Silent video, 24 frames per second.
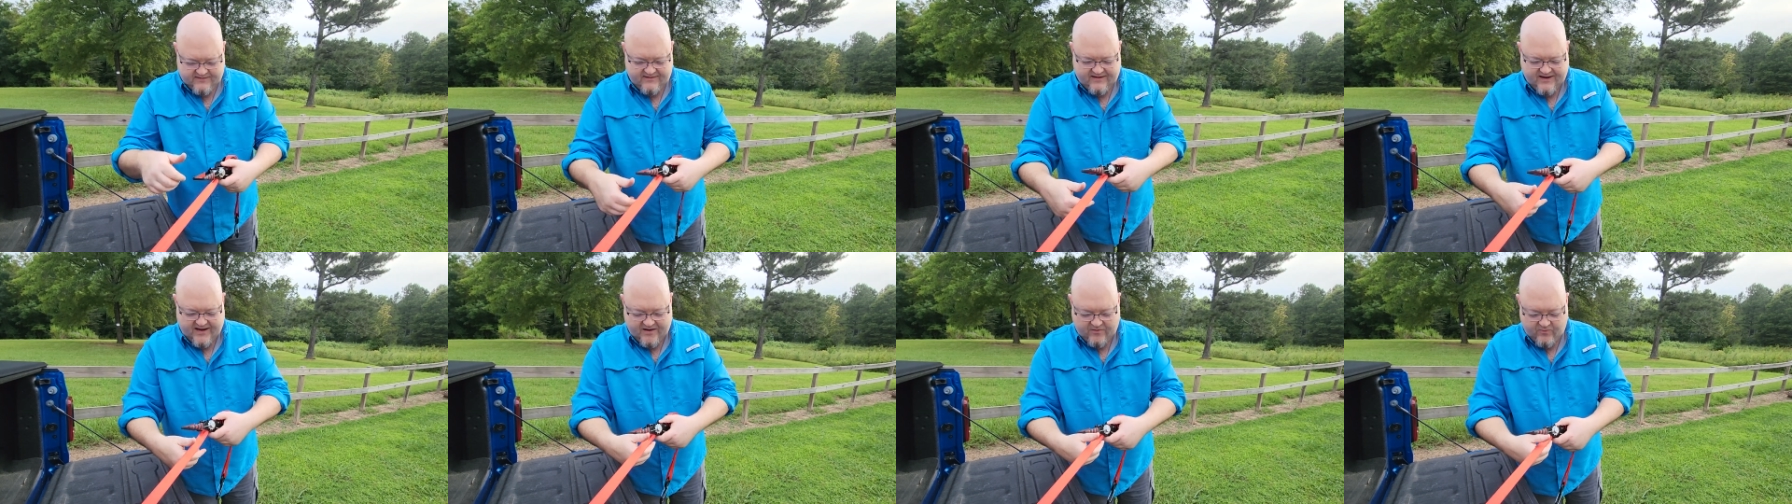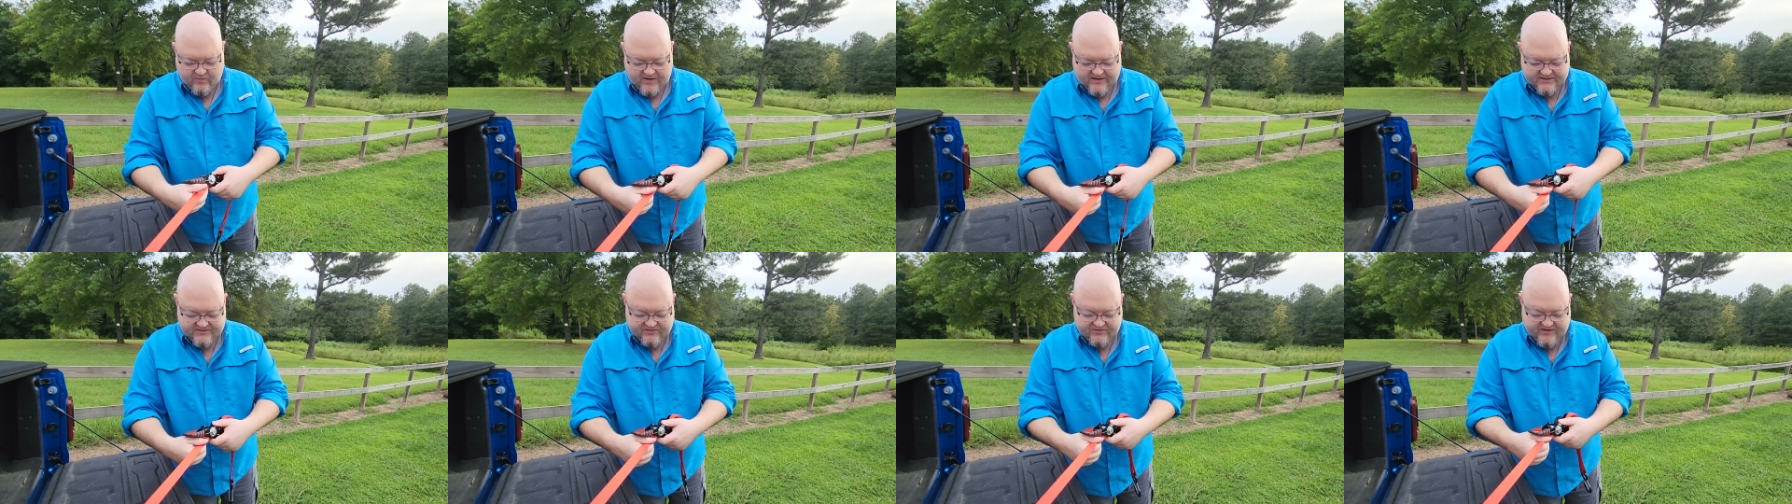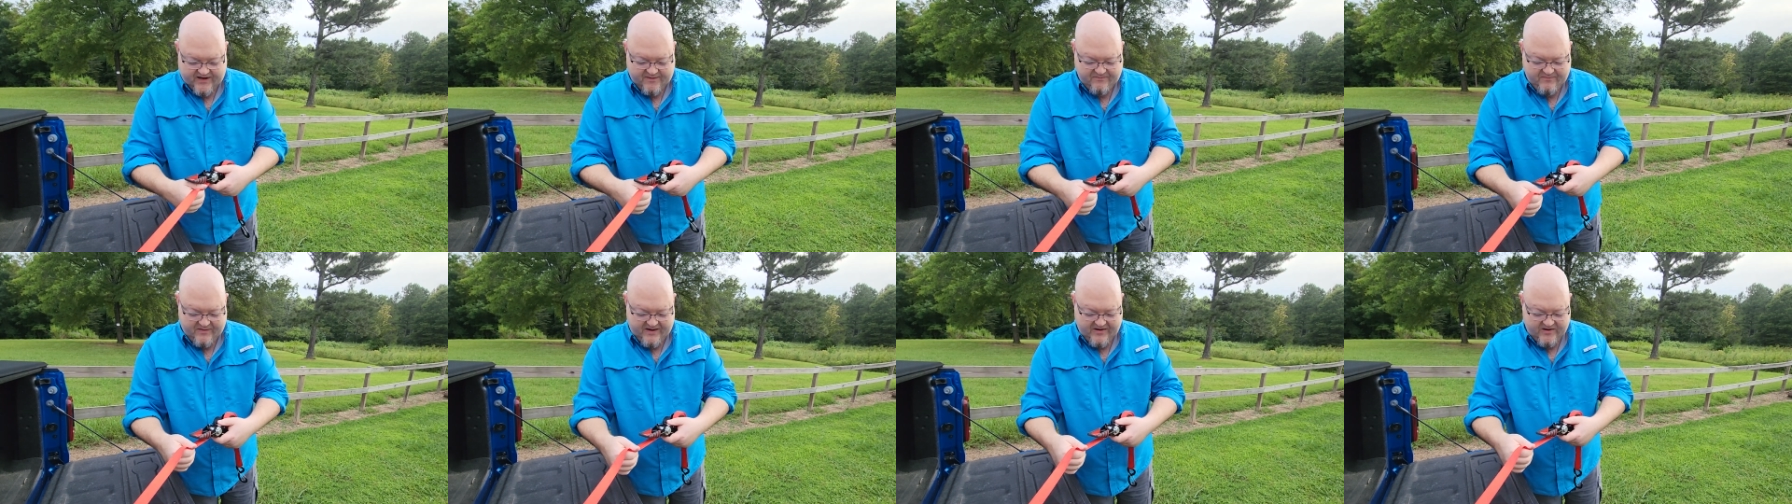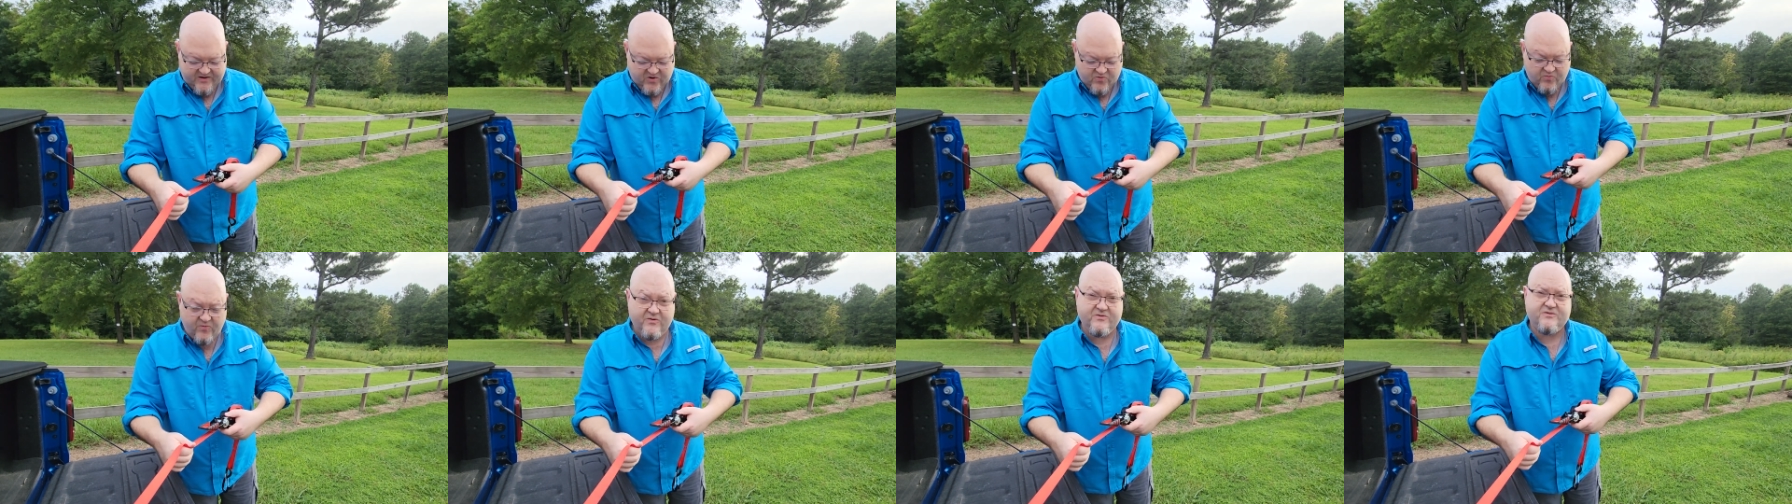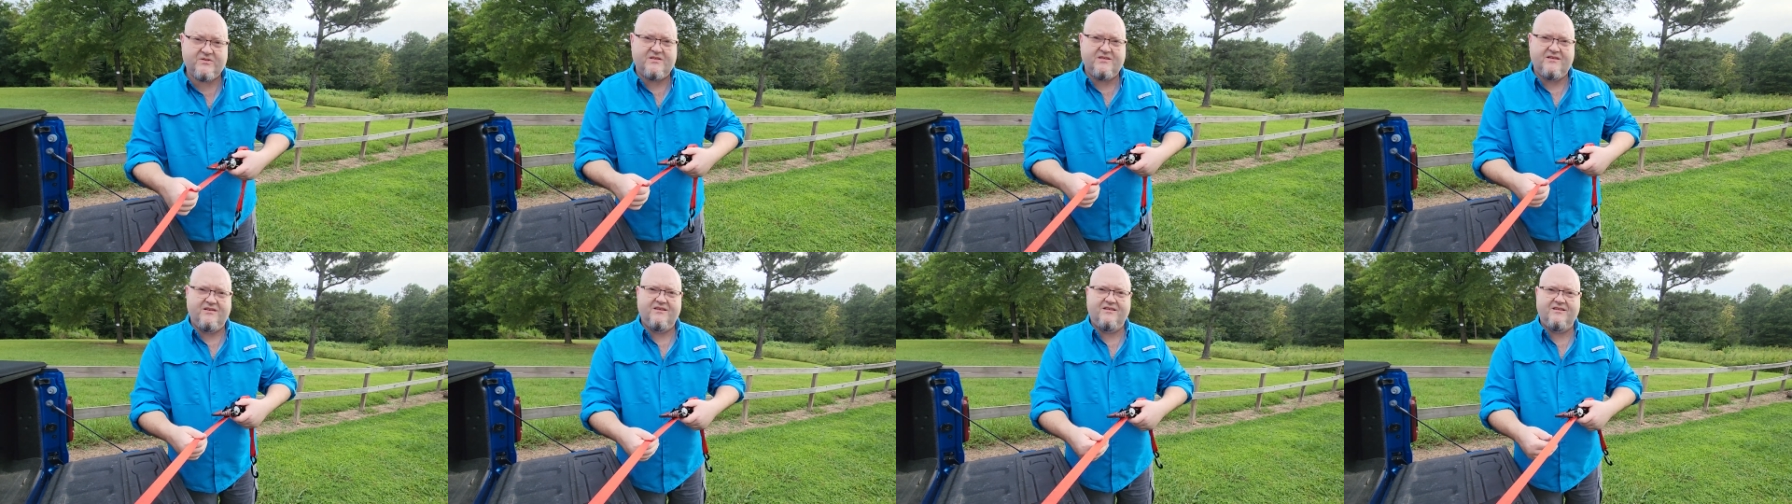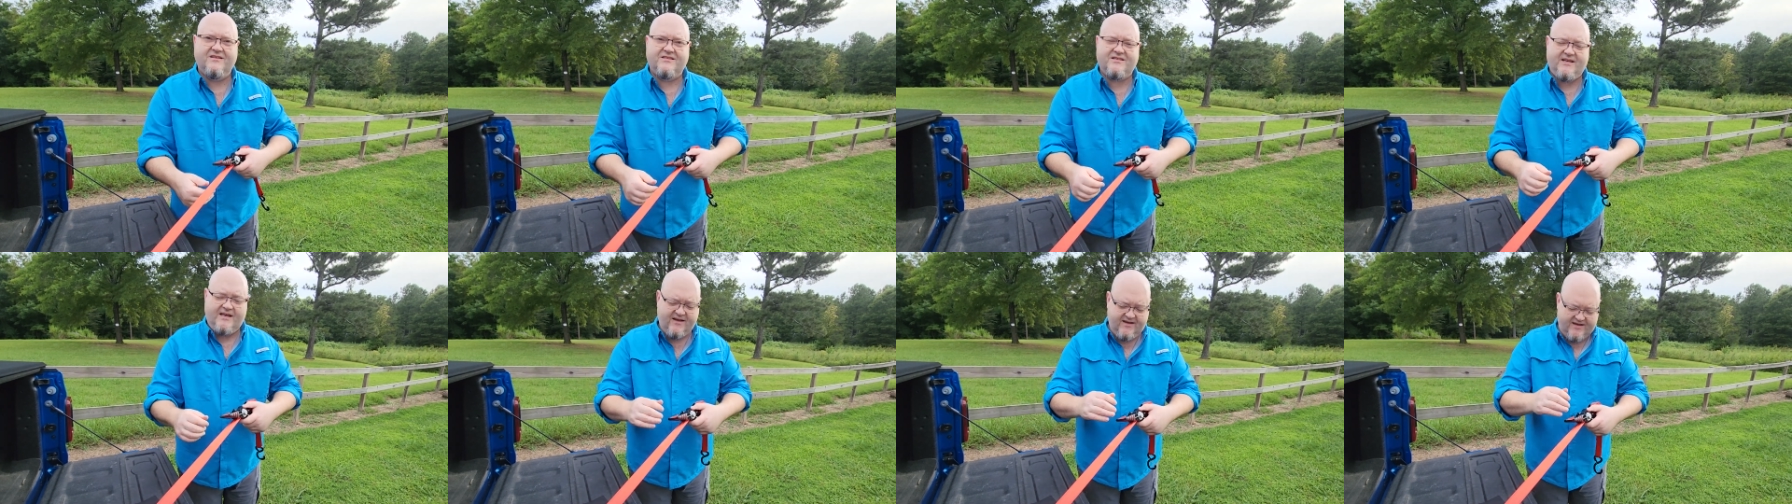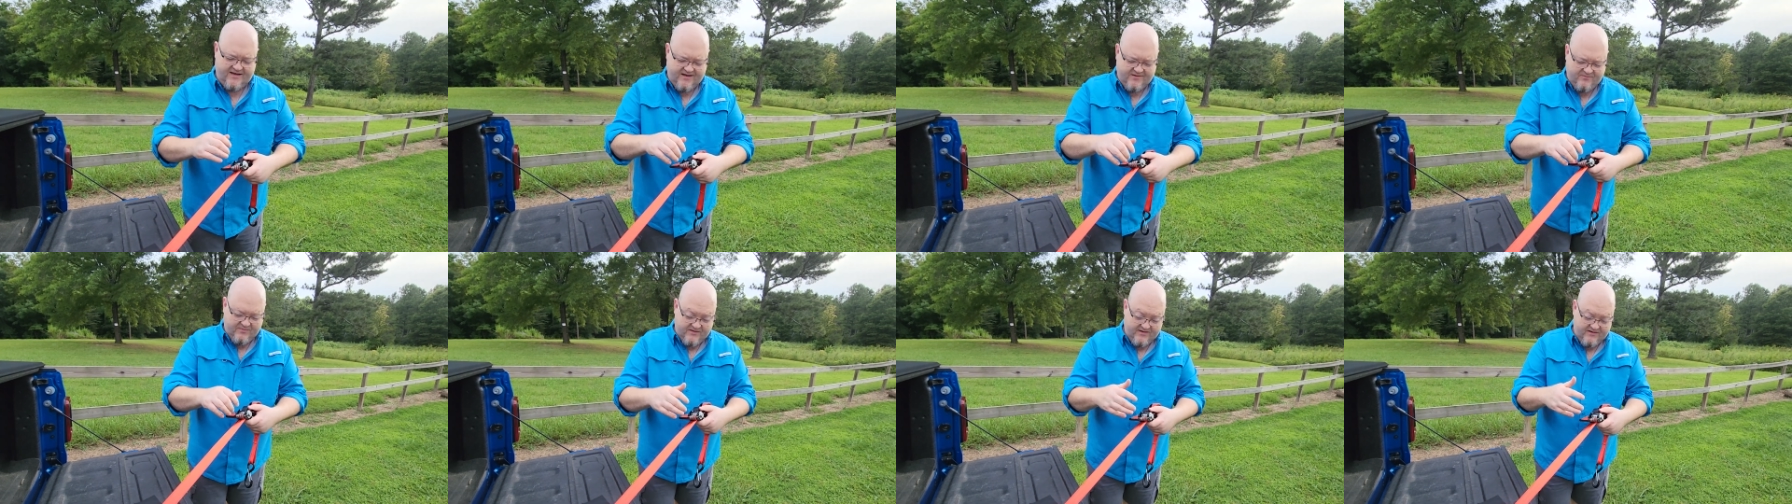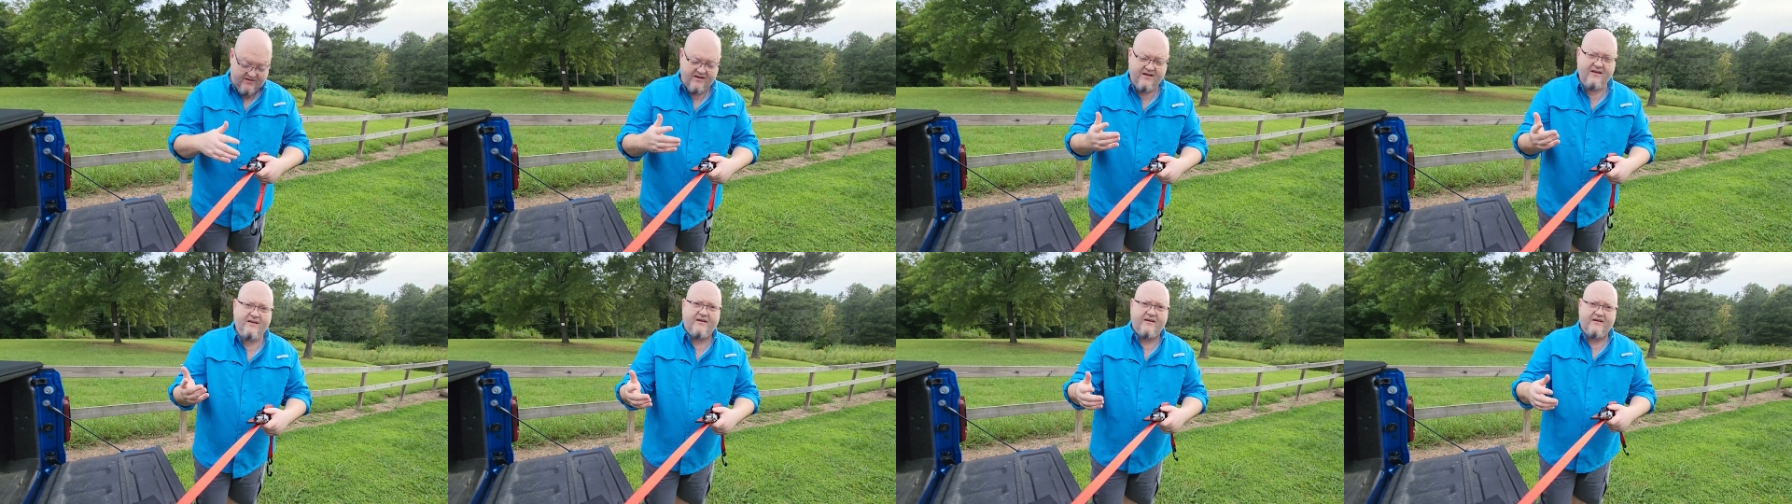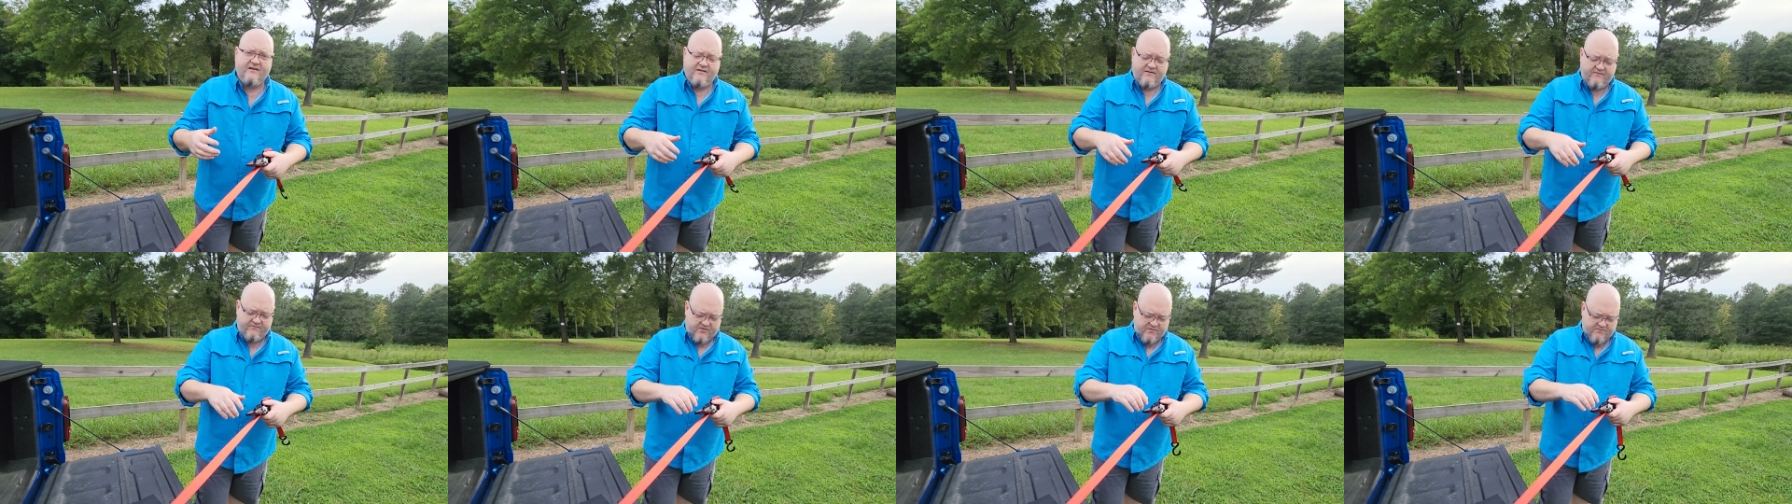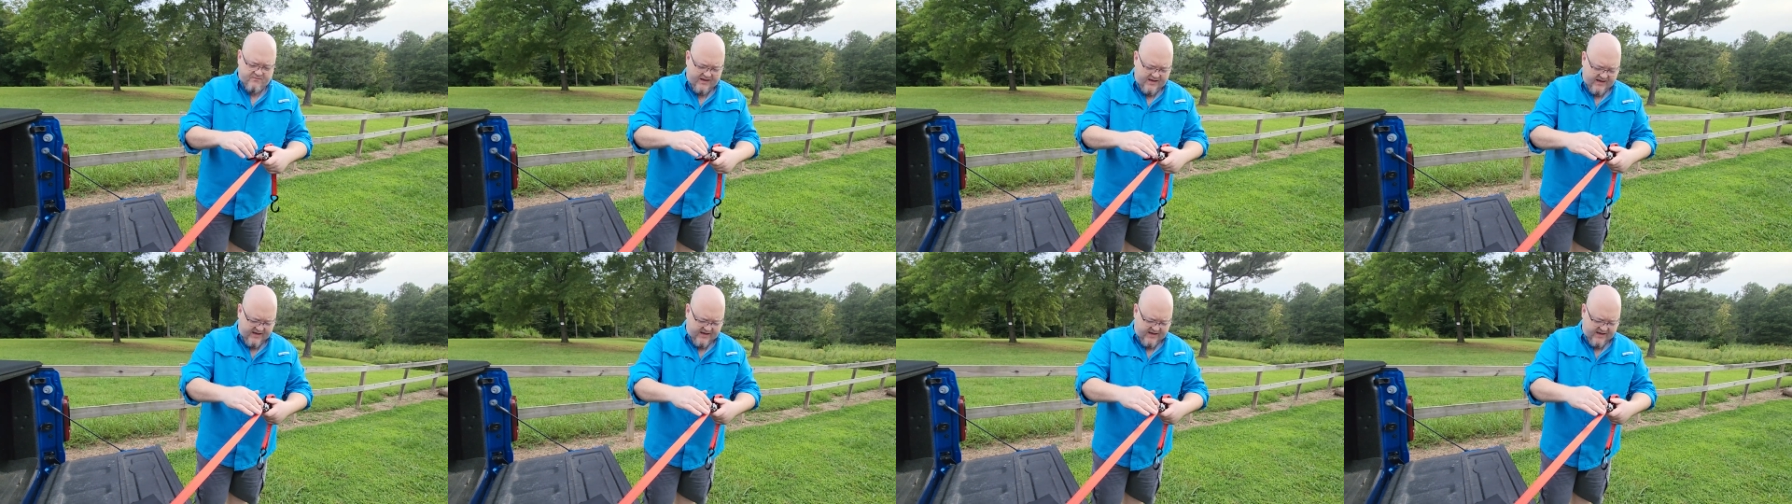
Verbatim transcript: not what Strapinno wants to tell you, but for